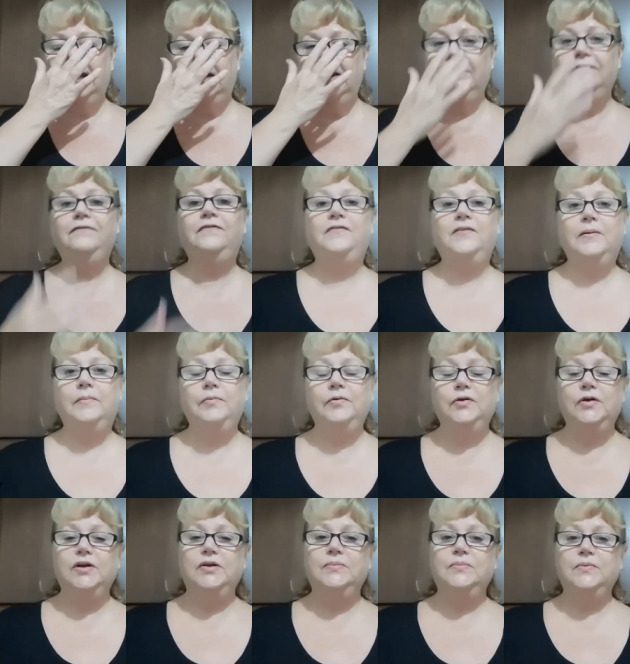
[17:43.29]
in
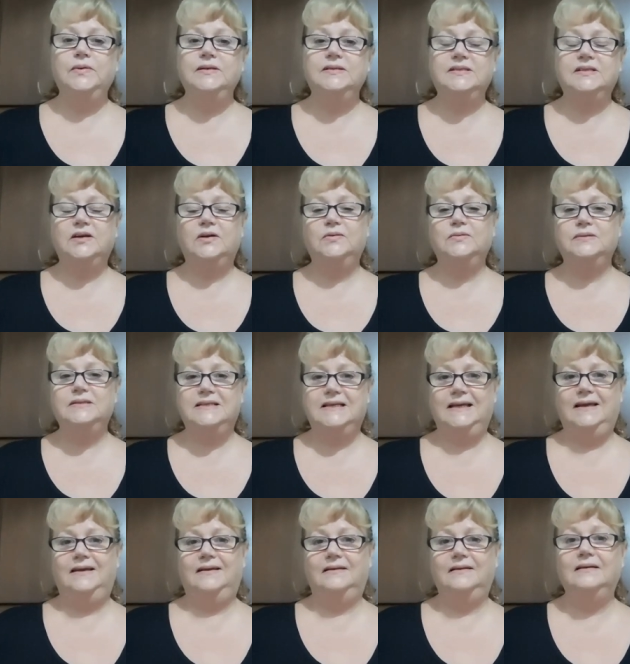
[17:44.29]
February we sold
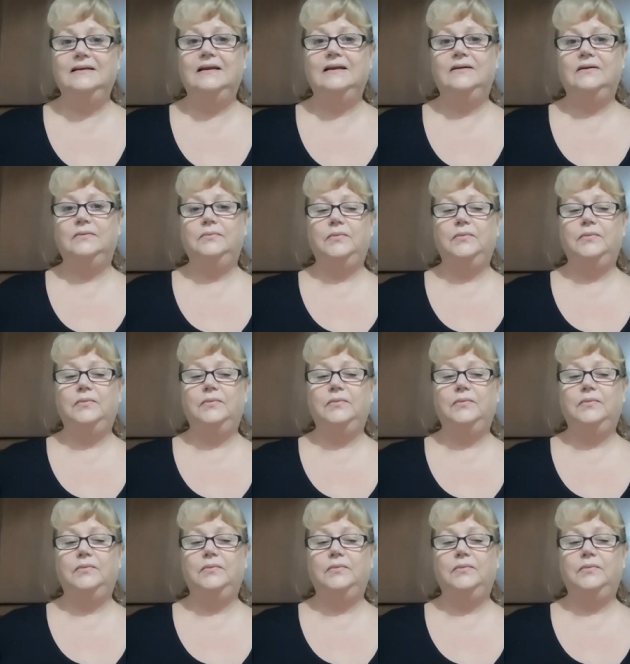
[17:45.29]
10